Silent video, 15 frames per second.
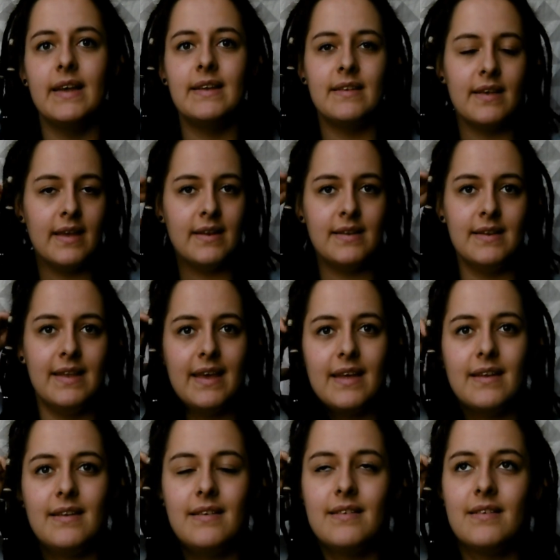It
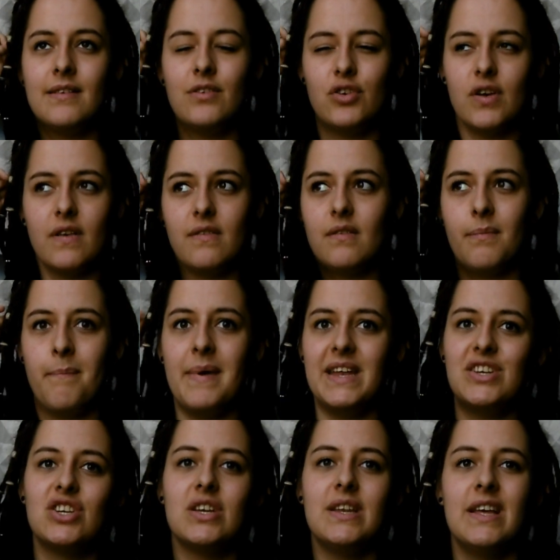didn't just
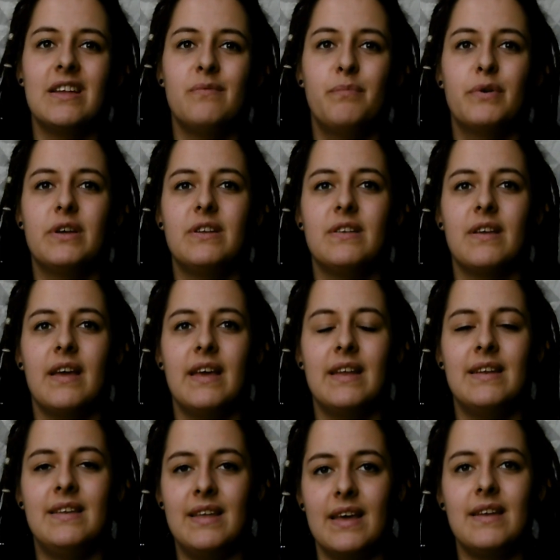mention it, but
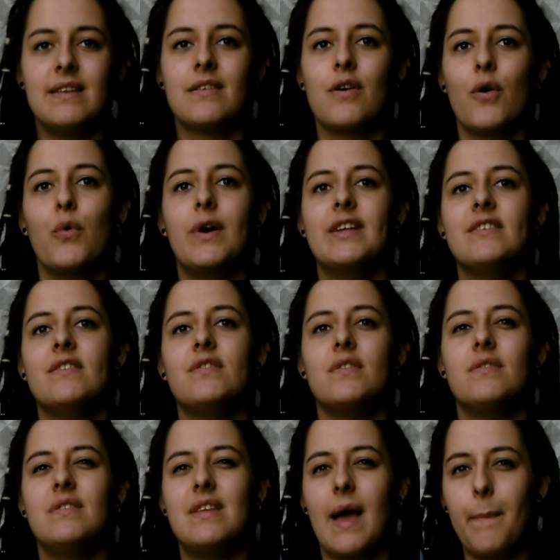it did go
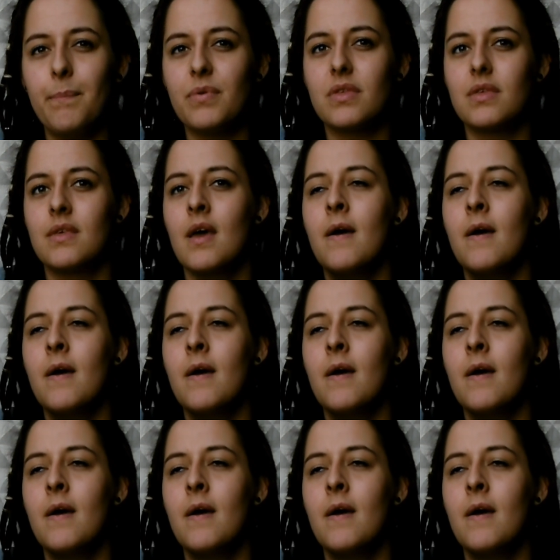into depth